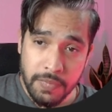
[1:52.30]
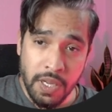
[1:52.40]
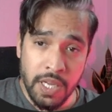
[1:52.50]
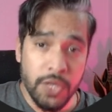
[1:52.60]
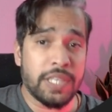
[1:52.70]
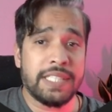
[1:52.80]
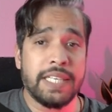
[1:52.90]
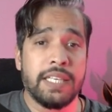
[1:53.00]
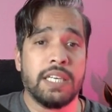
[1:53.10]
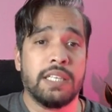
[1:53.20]
you can
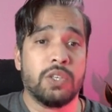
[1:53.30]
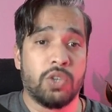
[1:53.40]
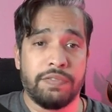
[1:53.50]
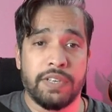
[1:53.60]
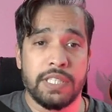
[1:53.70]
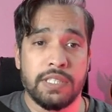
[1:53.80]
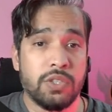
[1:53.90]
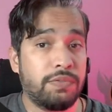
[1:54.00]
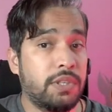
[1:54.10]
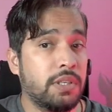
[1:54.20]
see the configurations
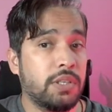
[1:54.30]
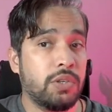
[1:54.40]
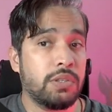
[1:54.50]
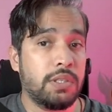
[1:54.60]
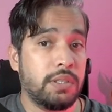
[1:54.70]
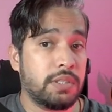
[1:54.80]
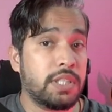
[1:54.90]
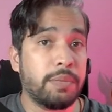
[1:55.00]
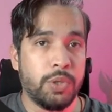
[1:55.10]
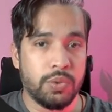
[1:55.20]
of the
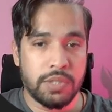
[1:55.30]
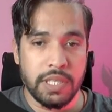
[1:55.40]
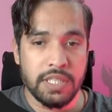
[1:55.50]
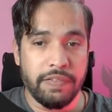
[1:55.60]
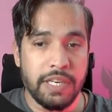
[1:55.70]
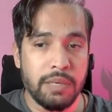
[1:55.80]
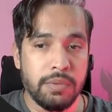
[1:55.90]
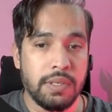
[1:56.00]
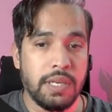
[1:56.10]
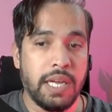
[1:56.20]
CPUs that's
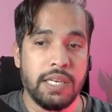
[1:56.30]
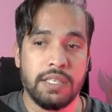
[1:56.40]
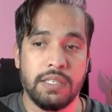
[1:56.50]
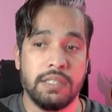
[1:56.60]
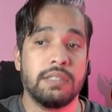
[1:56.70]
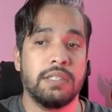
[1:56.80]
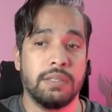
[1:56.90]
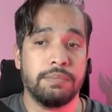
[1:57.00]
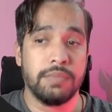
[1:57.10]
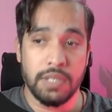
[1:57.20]
available and the
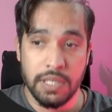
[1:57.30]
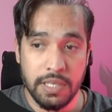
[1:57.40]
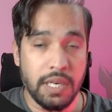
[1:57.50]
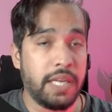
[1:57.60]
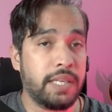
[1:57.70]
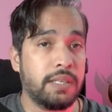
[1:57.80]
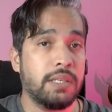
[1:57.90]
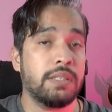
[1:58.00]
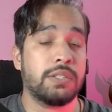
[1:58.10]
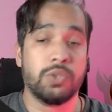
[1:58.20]
underlying
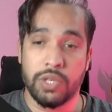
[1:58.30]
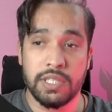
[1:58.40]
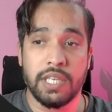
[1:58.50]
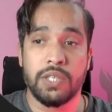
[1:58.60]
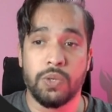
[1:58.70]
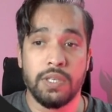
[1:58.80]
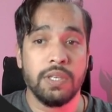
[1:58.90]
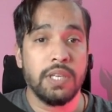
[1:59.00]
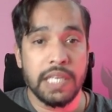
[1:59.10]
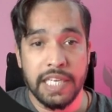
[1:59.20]
storage that you
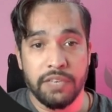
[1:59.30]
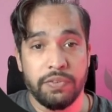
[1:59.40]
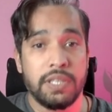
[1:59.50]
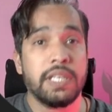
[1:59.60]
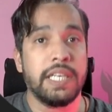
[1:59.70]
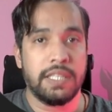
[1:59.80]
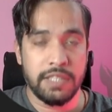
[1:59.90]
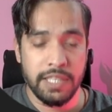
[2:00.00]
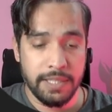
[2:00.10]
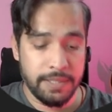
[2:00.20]
get with each
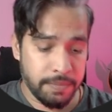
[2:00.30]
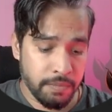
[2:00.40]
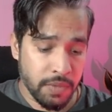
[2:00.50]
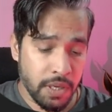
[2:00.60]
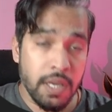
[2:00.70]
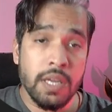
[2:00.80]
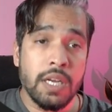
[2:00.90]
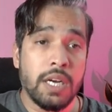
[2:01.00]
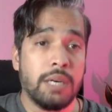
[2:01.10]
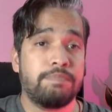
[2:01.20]
series.
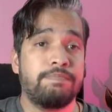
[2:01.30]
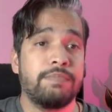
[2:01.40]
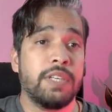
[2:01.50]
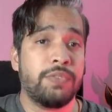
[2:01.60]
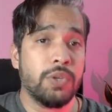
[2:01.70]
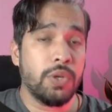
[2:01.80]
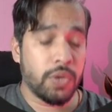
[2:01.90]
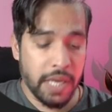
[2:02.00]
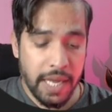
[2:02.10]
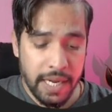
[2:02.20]
Uh, if you look
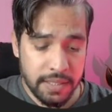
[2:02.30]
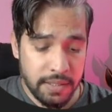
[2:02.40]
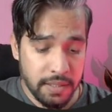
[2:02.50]
at the